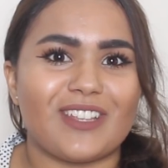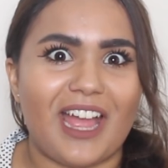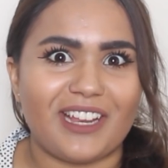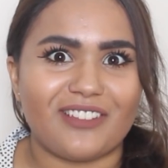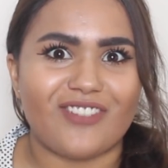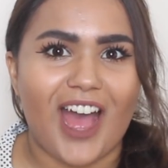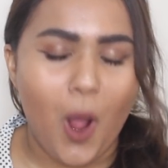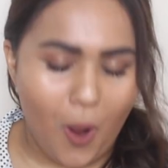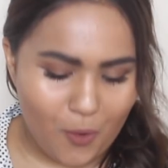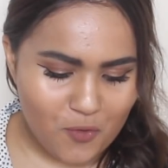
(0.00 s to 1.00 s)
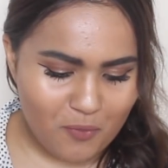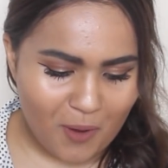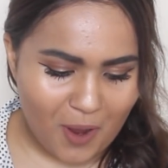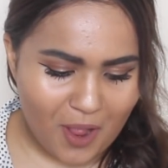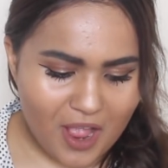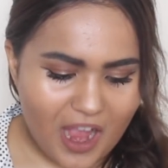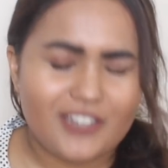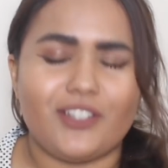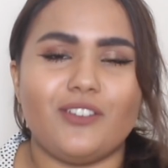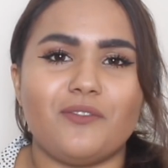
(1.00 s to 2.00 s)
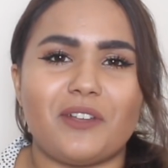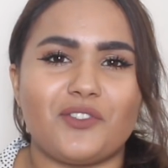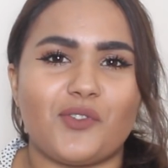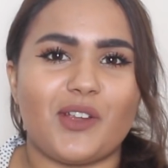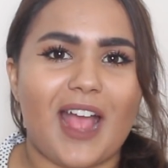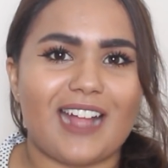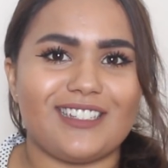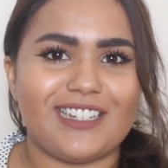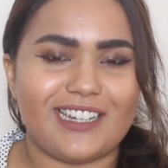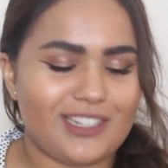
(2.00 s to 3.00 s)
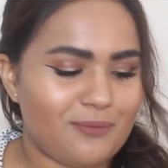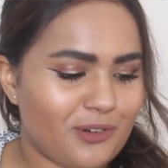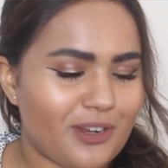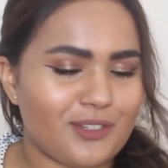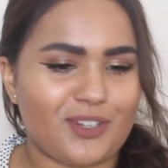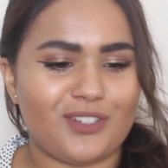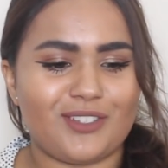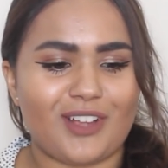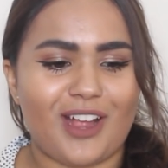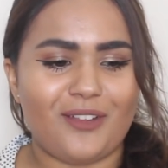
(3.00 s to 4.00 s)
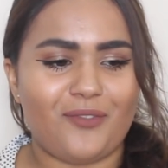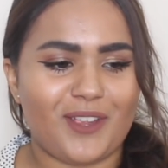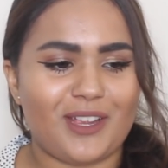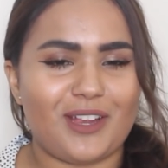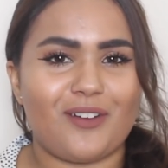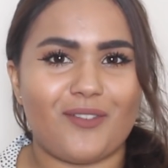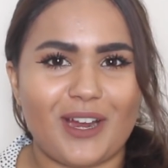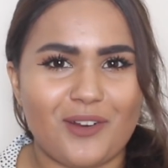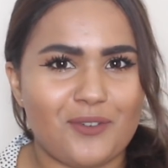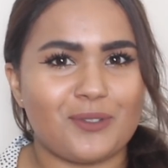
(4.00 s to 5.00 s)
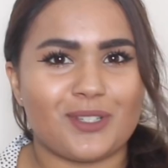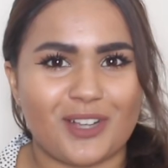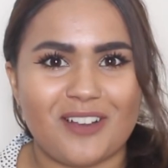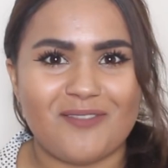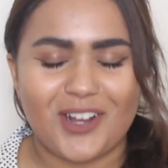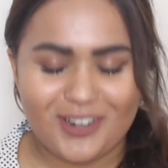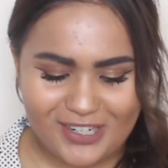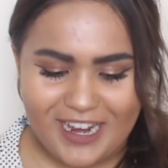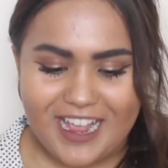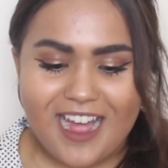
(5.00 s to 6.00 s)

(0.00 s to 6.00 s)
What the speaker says: getting that old, but I do enjoy anti-aging products because I fear wrinkles so much.